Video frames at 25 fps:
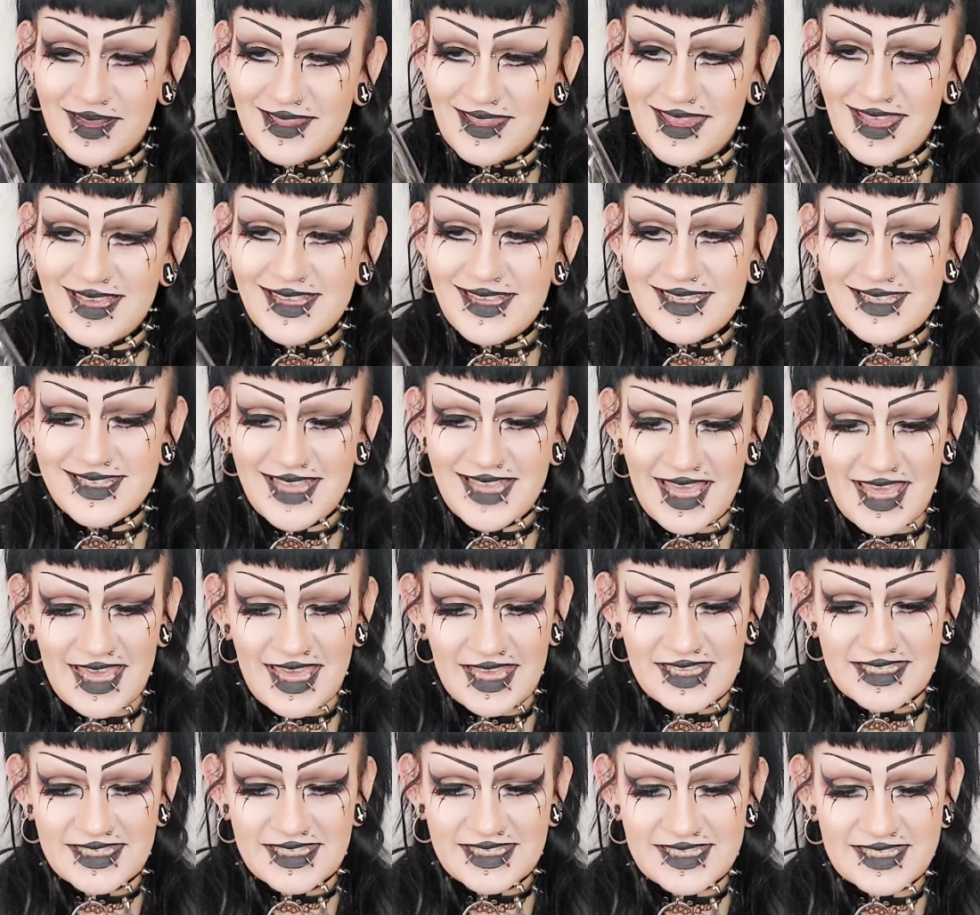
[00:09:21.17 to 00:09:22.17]
This
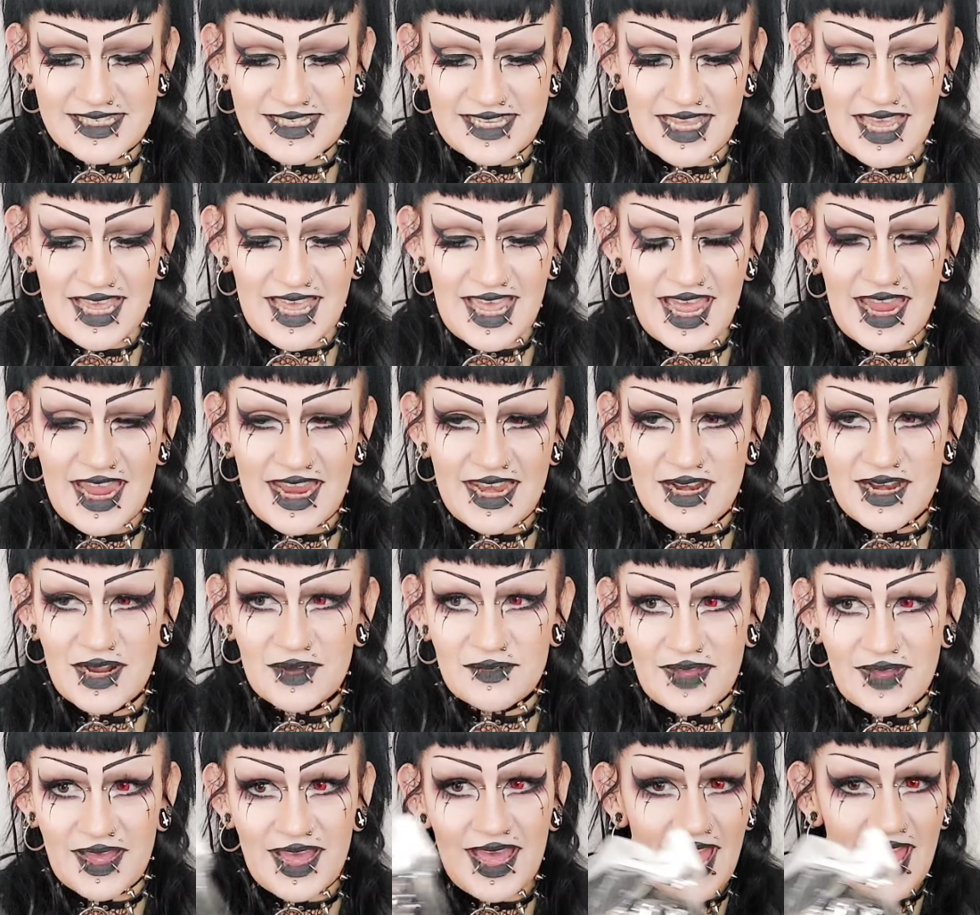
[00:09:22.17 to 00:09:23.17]
is
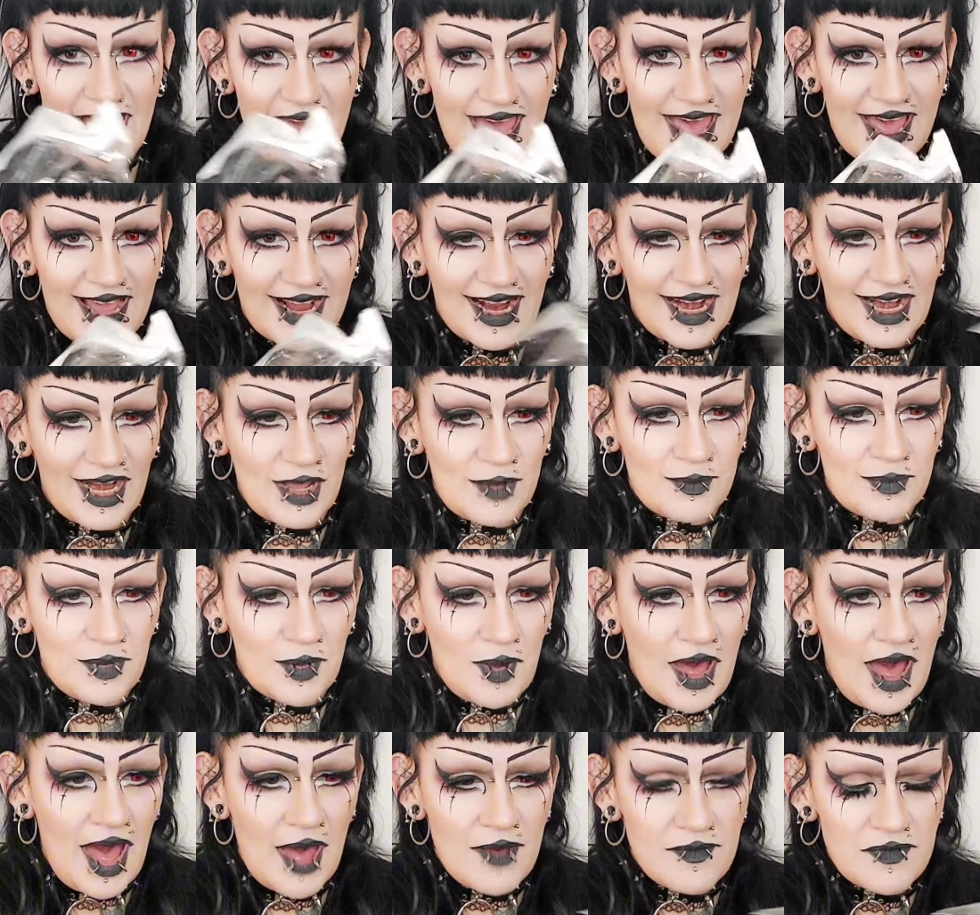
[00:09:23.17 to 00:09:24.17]
another hair clip.
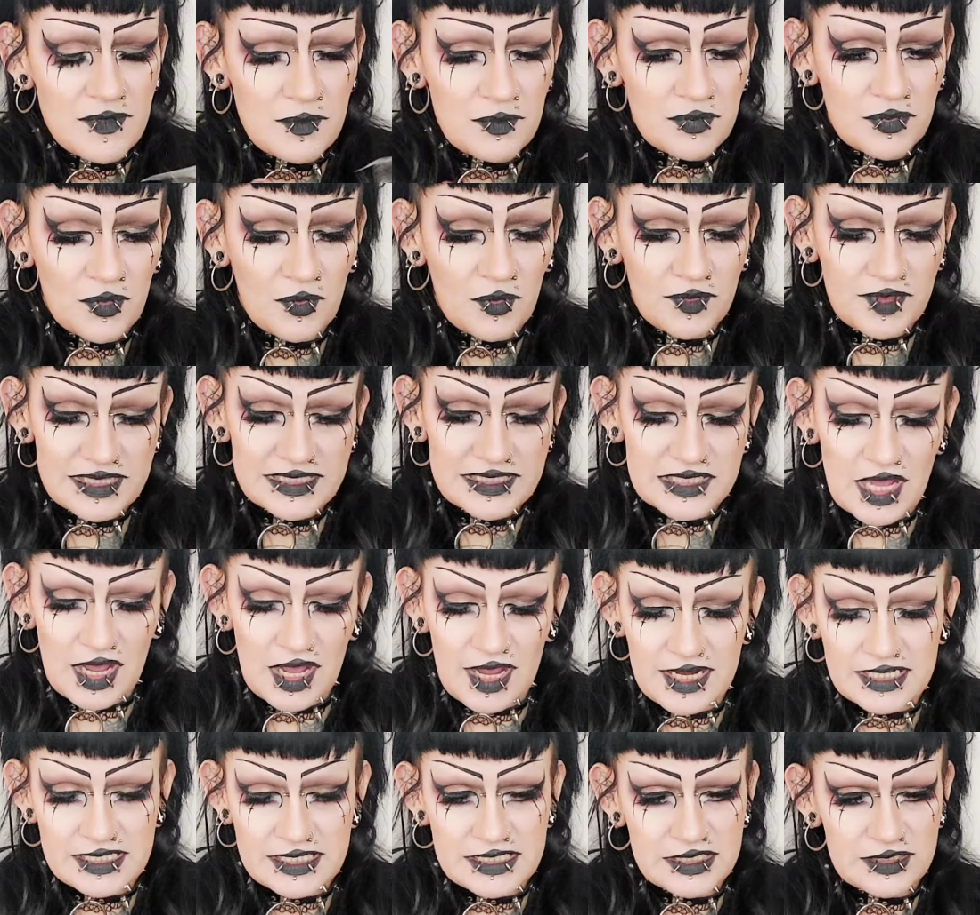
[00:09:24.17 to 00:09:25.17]
I haven't brought this
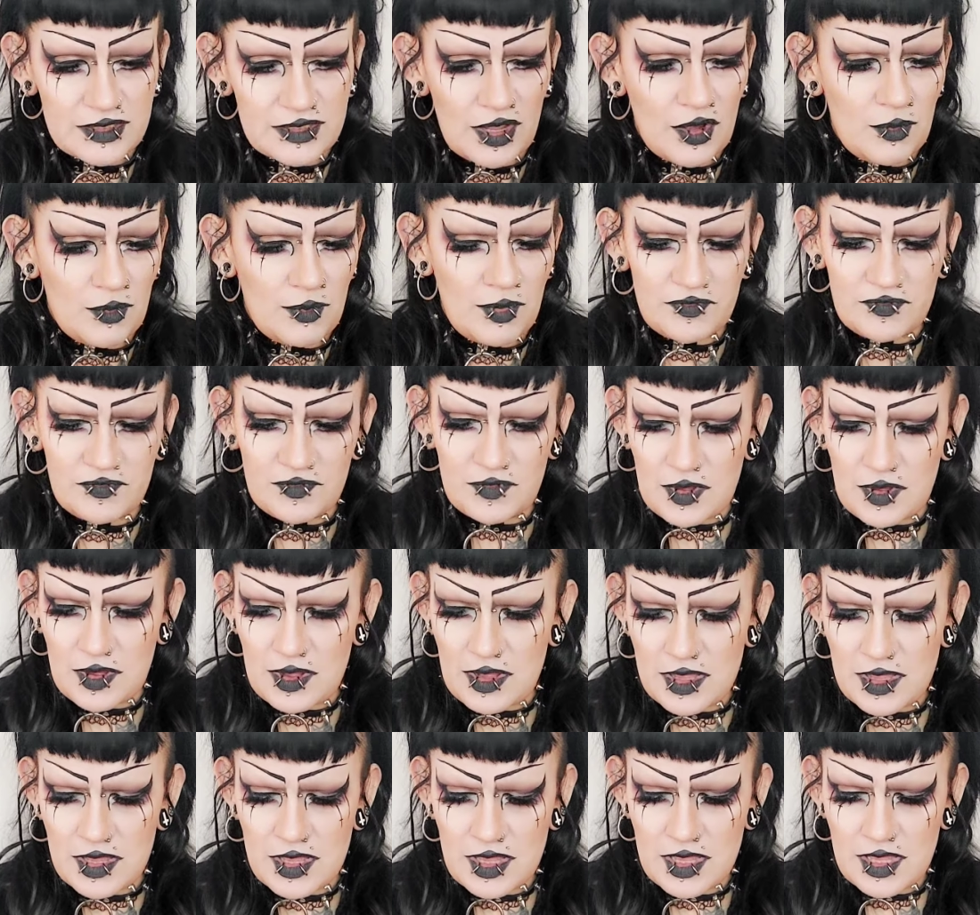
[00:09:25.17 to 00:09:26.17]
kind of style before,
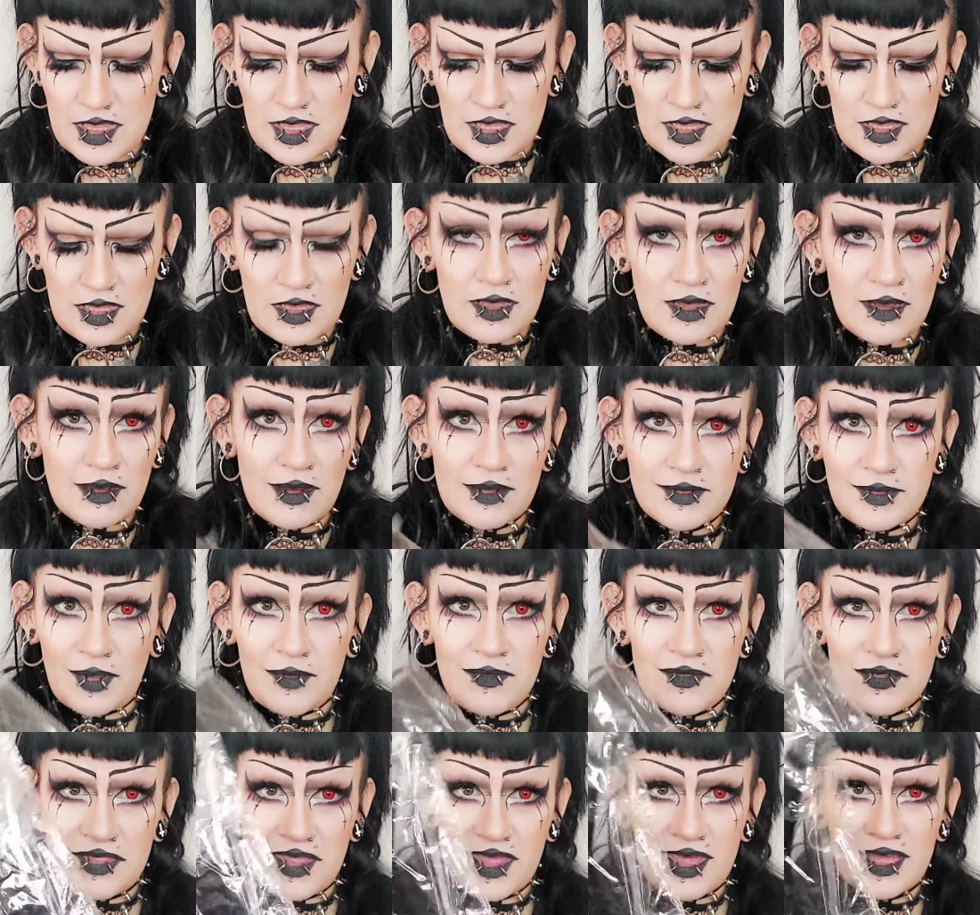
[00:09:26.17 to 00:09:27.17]
I
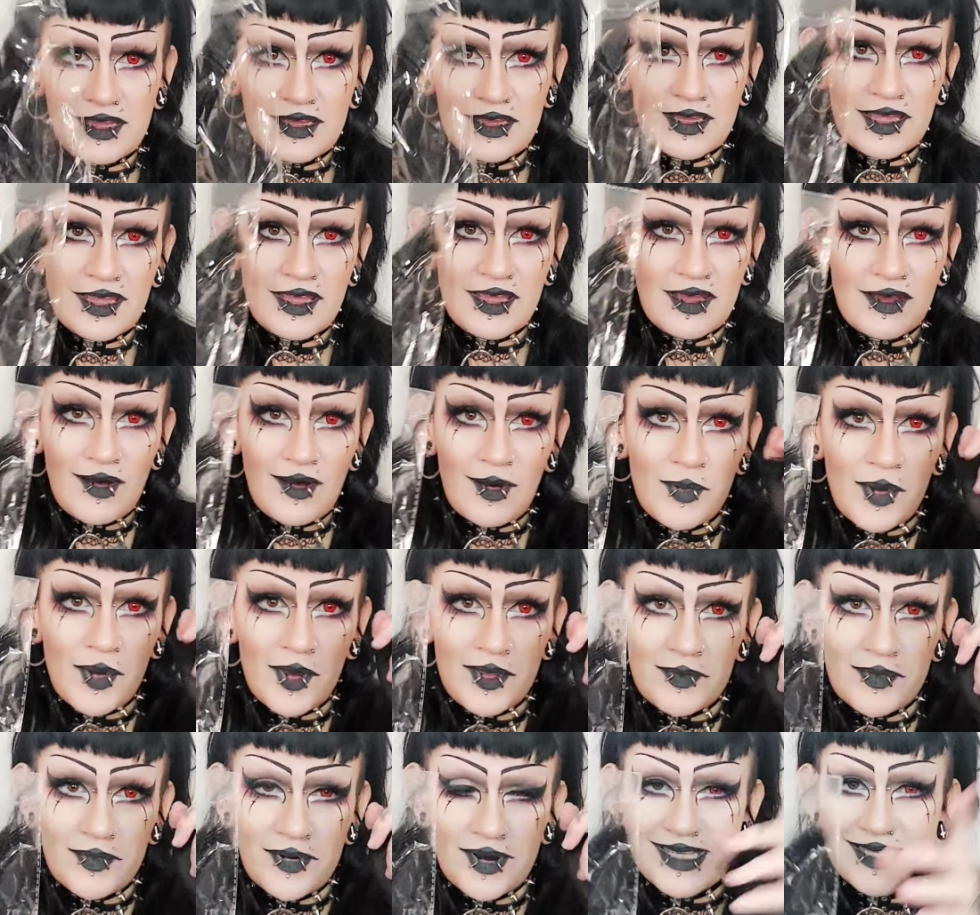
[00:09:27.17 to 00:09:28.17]
don't think. I'll put
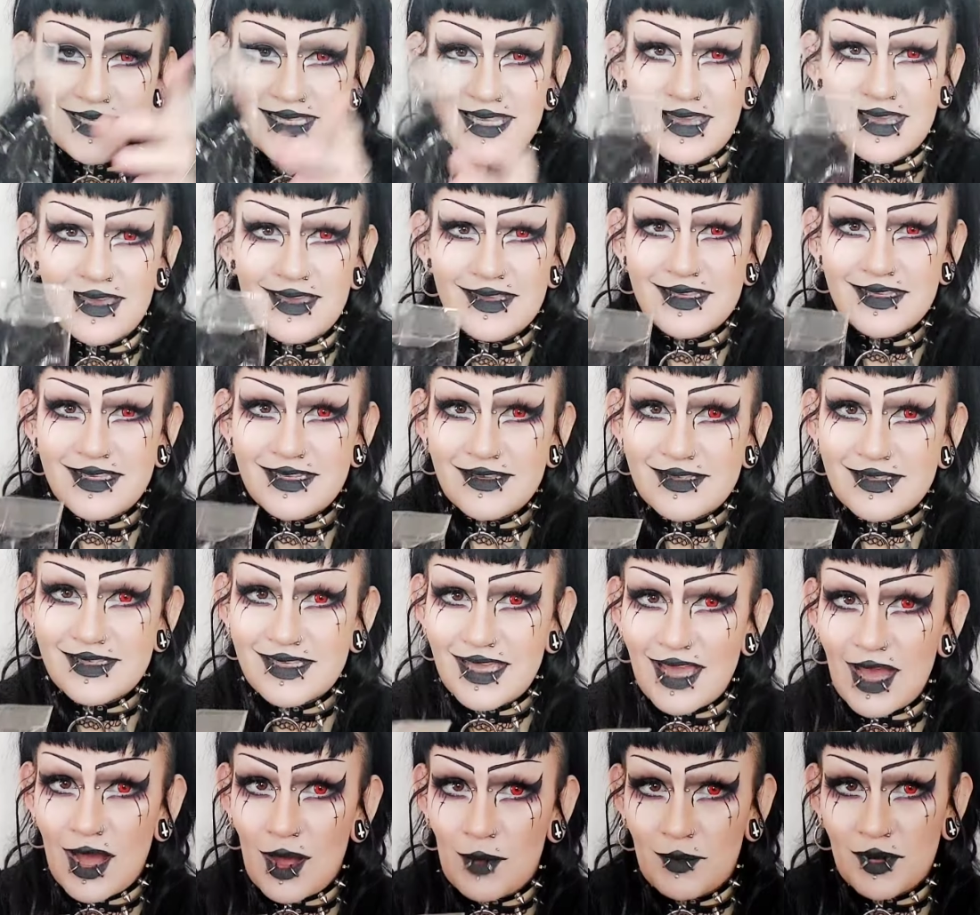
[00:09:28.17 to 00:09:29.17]
the price here so you can see
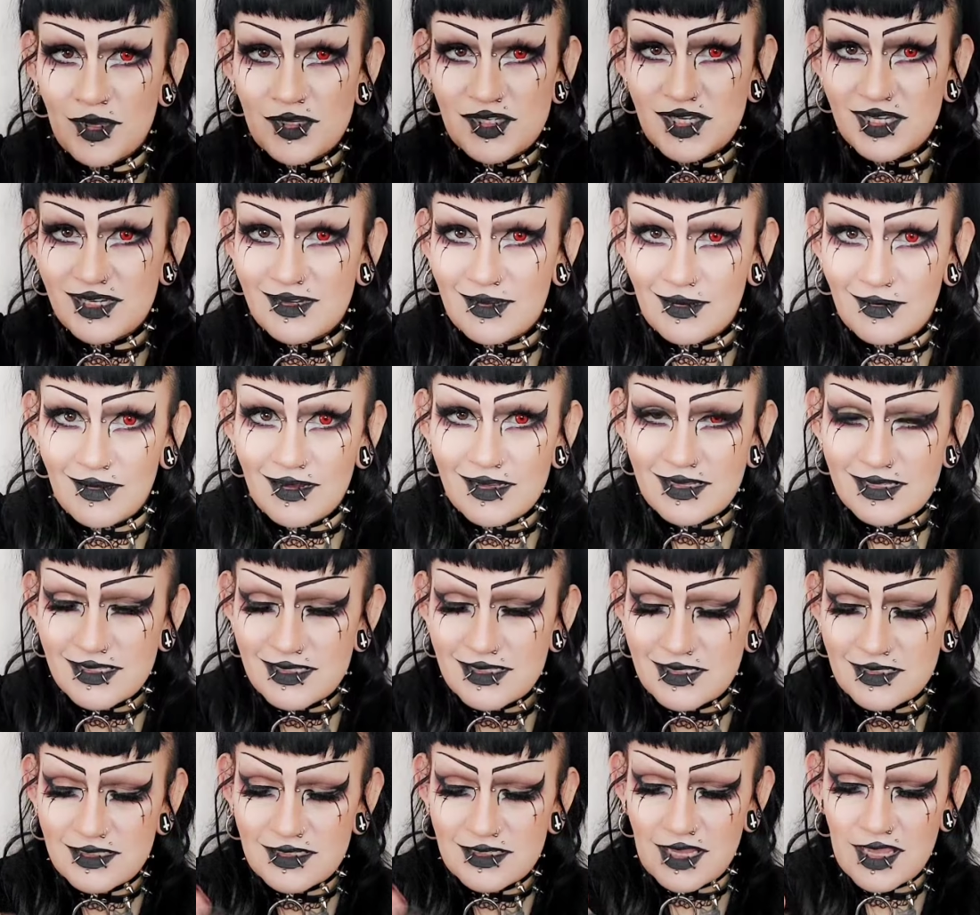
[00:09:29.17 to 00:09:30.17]
how much it
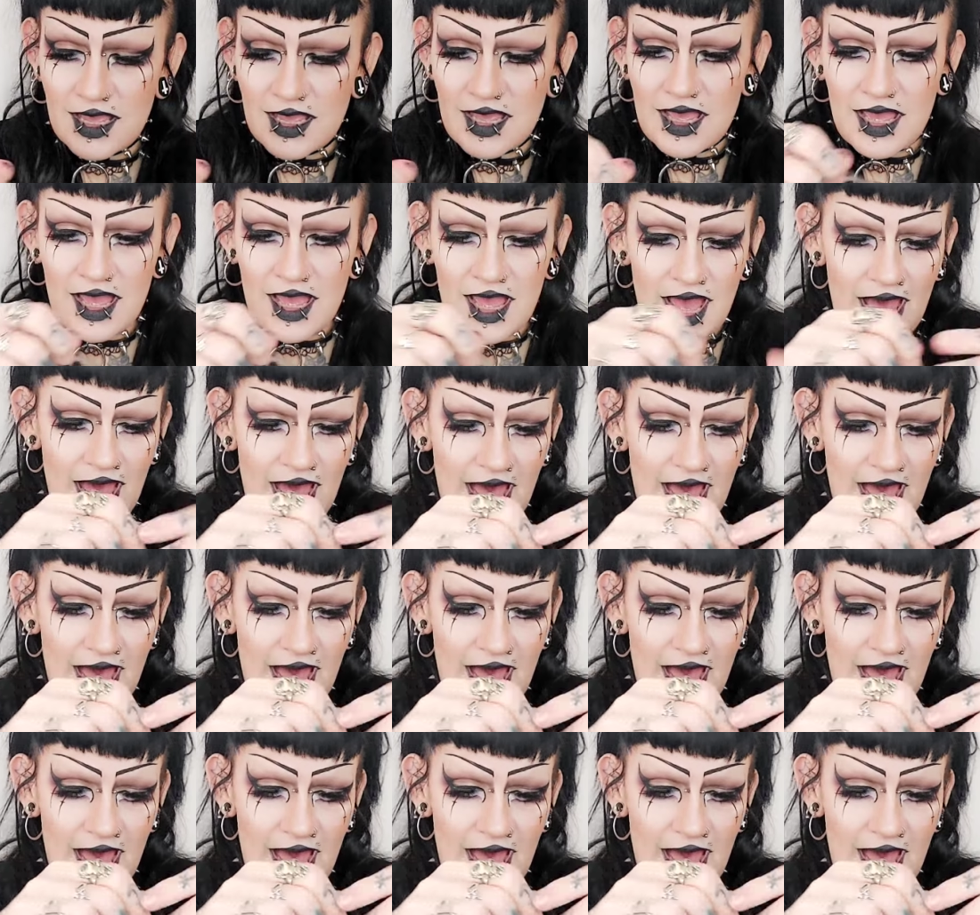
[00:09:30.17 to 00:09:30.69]
costs.